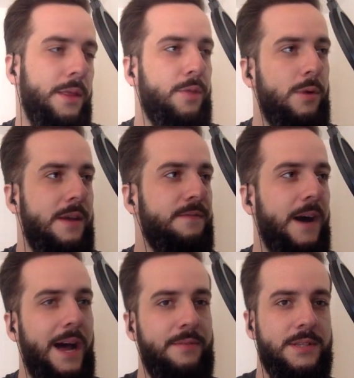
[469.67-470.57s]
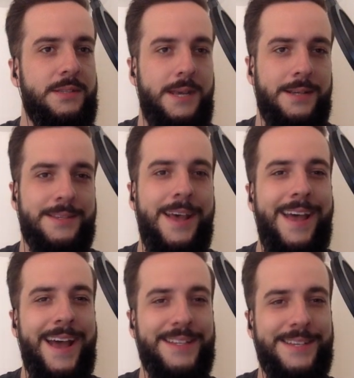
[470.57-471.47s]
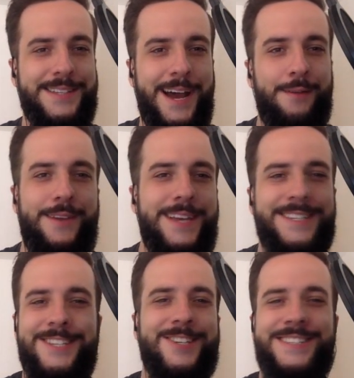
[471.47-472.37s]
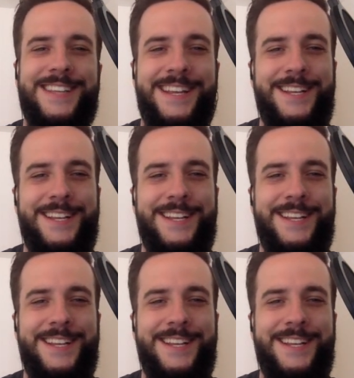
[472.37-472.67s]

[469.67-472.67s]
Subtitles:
3, 5, and 6 as its IVs.